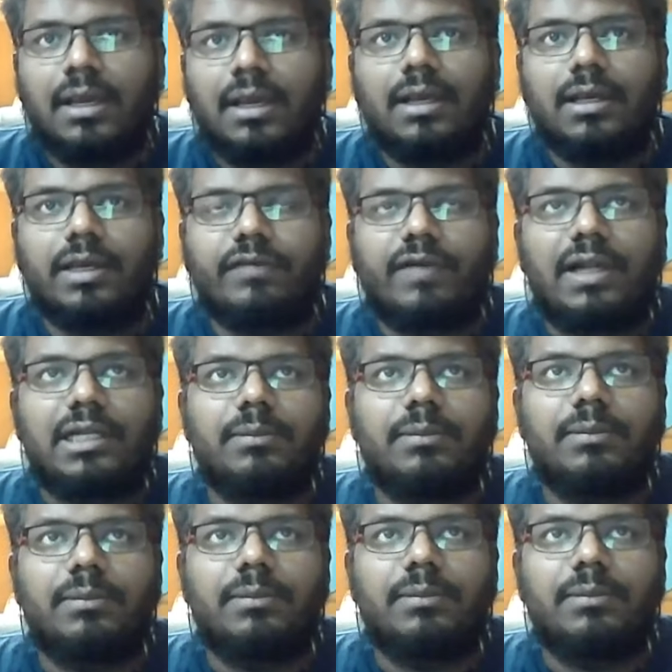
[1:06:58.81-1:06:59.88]
If
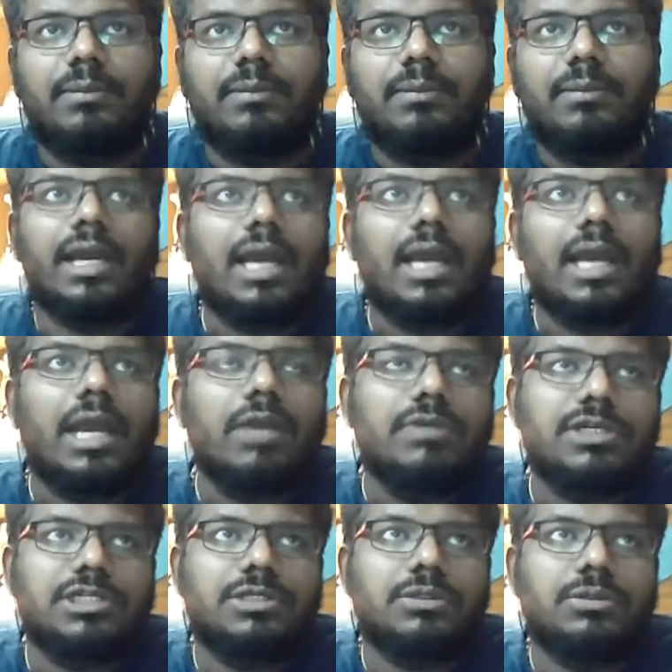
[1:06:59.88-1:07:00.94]
ultimately I
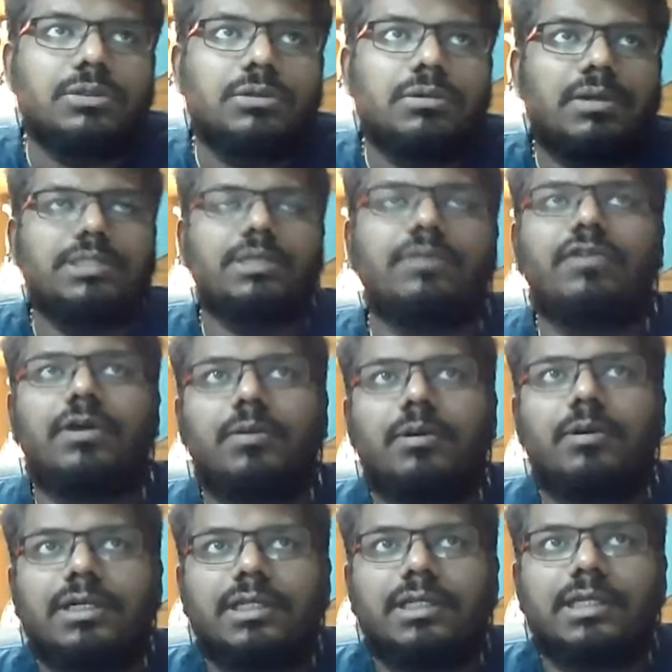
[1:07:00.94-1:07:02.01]
wish to assume
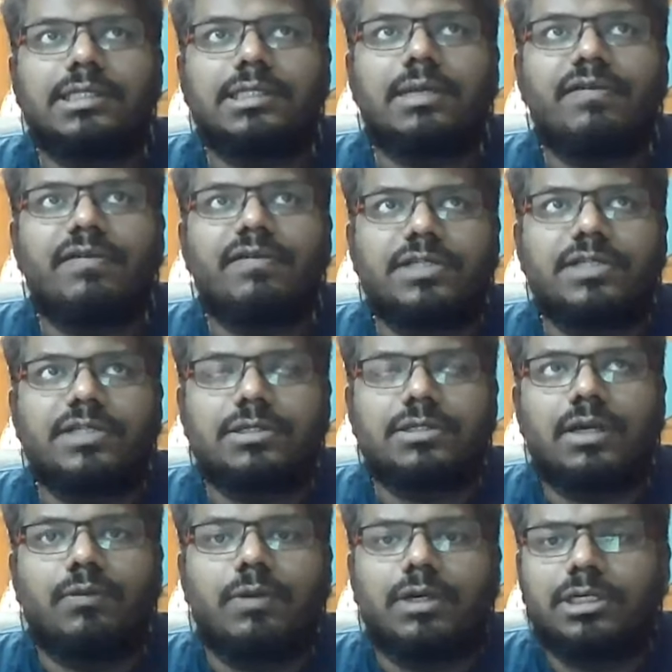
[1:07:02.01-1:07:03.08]
moment that somebody wishes to
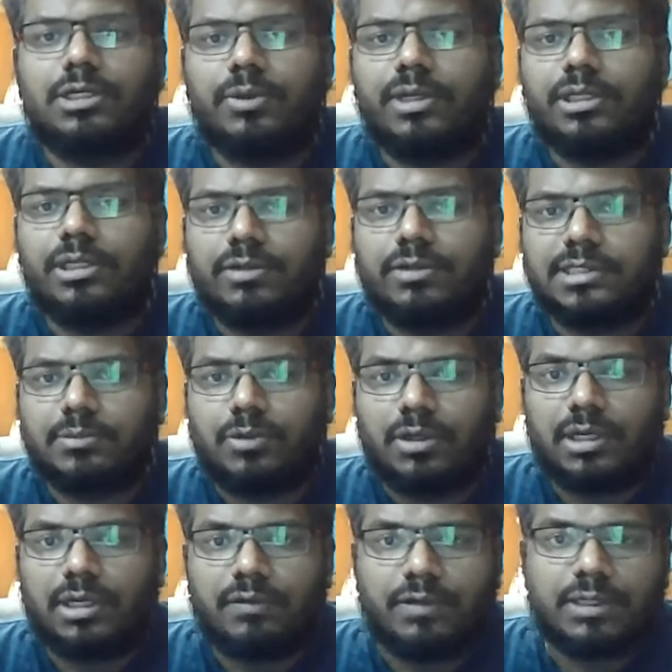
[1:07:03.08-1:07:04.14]
convert to Hinduism or
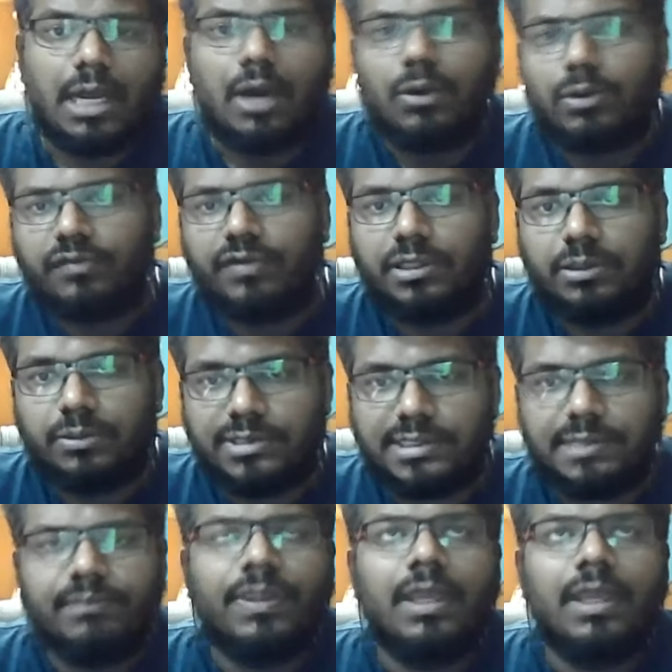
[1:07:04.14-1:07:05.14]
convert out of Hinduism,